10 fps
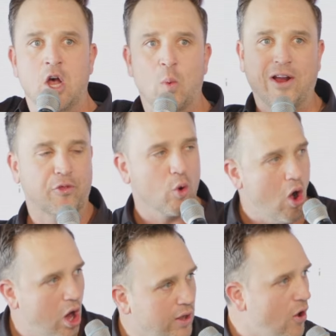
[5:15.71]
We go through
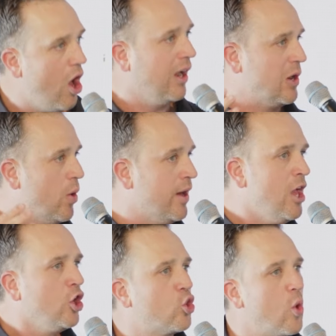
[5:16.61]
all of Hollywood,
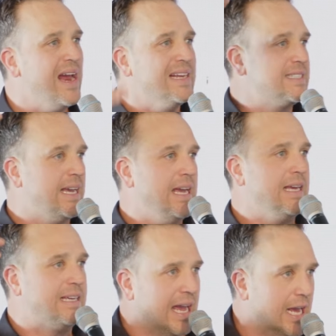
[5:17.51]
crazy
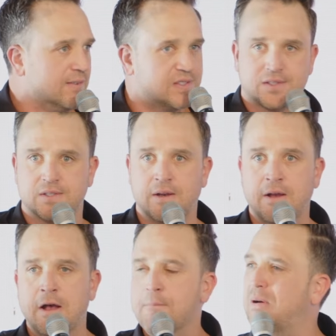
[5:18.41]
gifts,
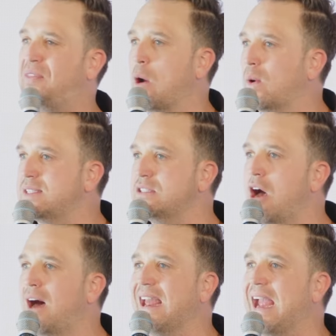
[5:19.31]
but there was
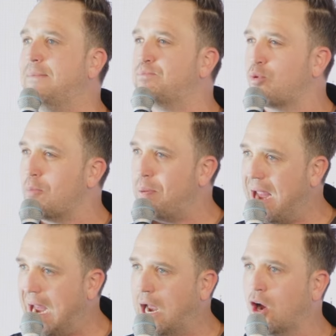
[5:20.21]
not a
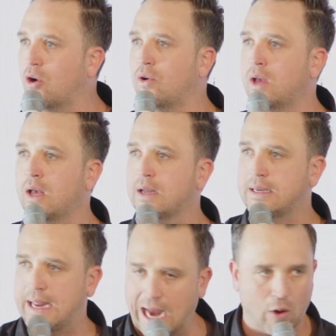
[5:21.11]
prepared
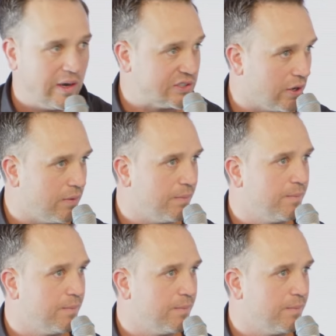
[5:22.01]
character.